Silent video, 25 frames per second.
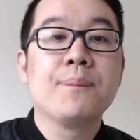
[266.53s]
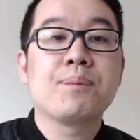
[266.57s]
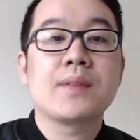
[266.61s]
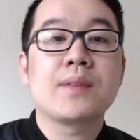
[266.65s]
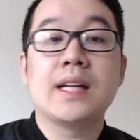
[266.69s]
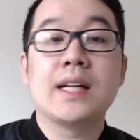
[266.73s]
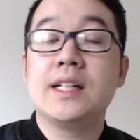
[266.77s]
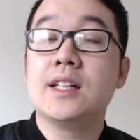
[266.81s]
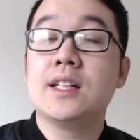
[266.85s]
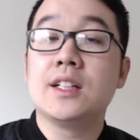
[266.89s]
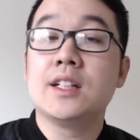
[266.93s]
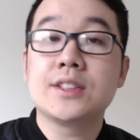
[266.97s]

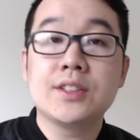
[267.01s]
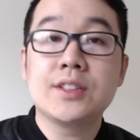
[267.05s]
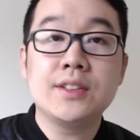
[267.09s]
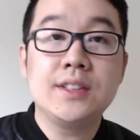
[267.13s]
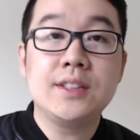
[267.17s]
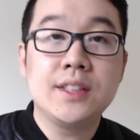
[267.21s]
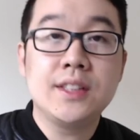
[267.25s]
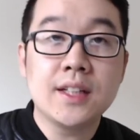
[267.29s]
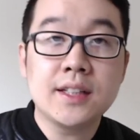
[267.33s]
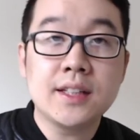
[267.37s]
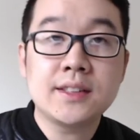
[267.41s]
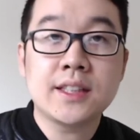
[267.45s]
And he also
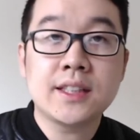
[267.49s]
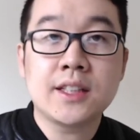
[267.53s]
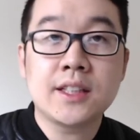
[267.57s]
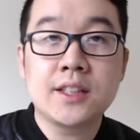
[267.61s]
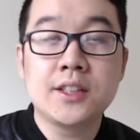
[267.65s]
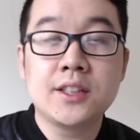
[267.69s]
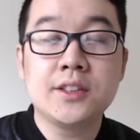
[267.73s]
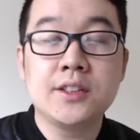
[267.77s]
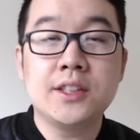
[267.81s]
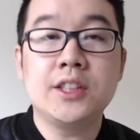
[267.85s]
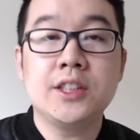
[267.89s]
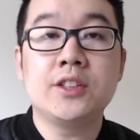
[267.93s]
does
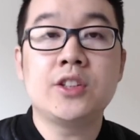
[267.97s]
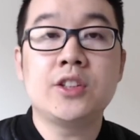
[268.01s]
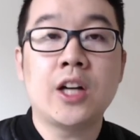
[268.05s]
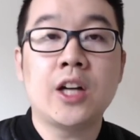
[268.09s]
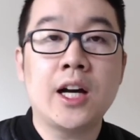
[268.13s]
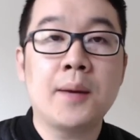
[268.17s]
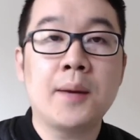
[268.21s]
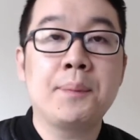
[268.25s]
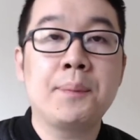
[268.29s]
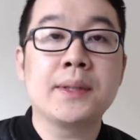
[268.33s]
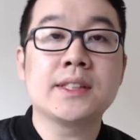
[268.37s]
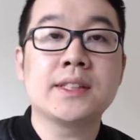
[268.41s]
include new
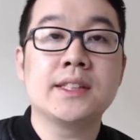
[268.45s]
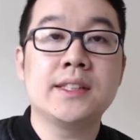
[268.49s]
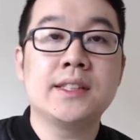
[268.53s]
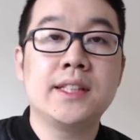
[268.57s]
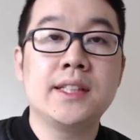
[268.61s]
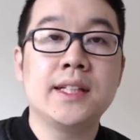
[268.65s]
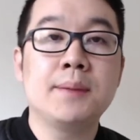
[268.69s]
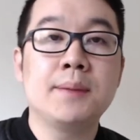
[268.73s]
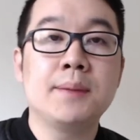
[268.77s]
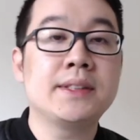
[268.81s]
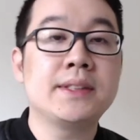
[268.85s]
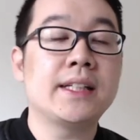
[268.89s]
topics and
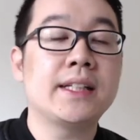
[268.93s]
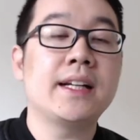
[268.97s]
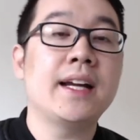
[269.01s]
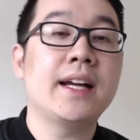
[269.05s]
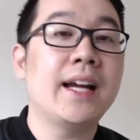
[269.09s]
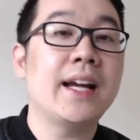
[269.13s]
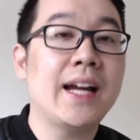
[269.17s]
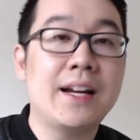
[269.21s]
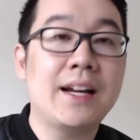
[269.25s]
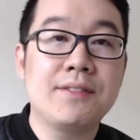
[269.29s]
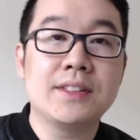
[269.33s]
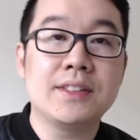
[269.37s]
tips that I
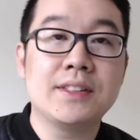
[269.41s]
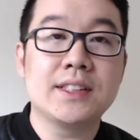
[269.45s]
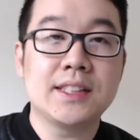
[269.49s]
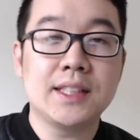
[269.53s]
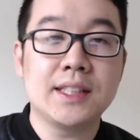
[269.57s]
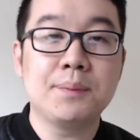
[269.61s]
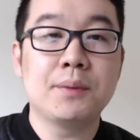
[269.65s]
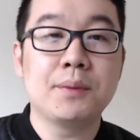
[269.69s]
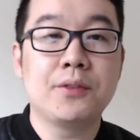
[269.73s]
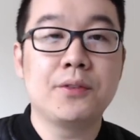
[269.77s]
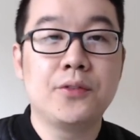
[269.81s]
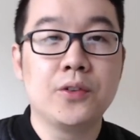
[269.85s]
haven't
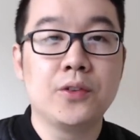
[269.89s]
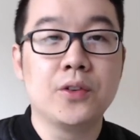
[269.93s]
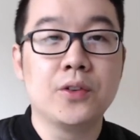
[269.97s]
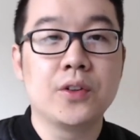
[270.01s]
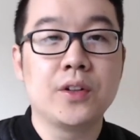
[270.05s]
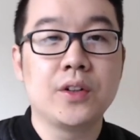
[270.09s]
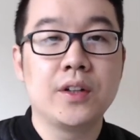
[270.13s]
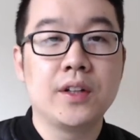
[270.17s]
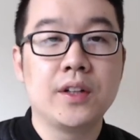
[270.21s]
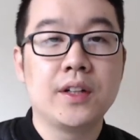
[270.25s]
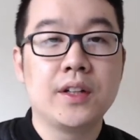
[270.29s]
seen before.